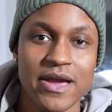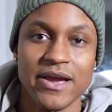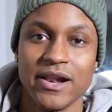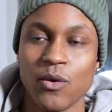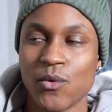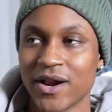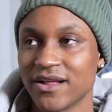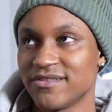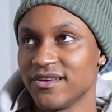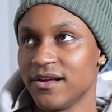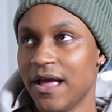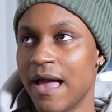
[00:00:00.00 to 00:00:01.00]
and I wanted
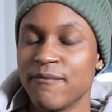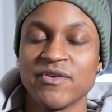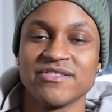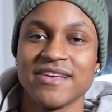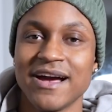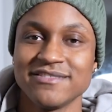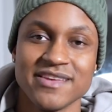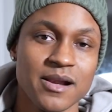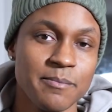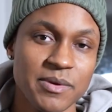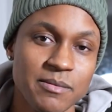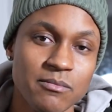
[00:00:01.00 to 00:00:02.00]
to emphasize
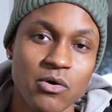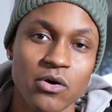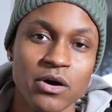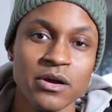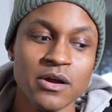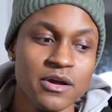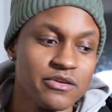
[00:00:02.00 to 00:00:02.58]
that a bit more.